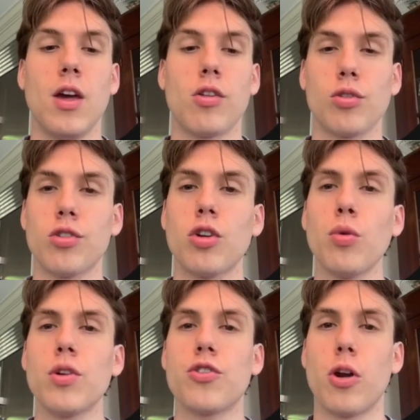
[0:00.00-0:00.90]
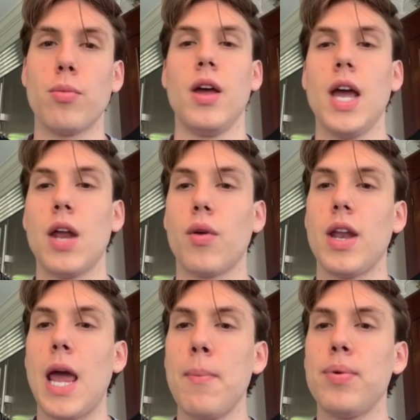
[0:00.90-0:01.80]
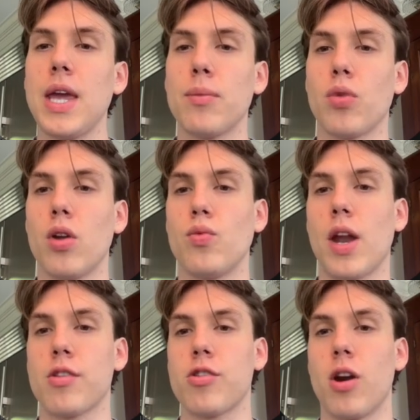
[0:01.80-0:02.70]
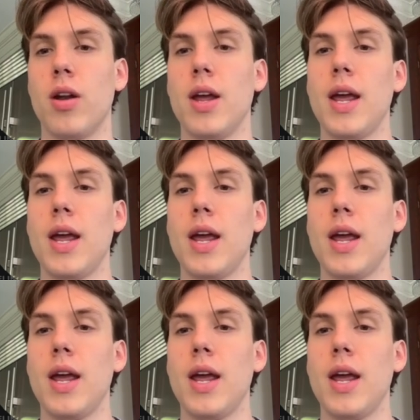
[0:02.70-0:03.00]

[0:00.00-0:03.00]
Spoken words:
So let's go to our terminal and run npm run register.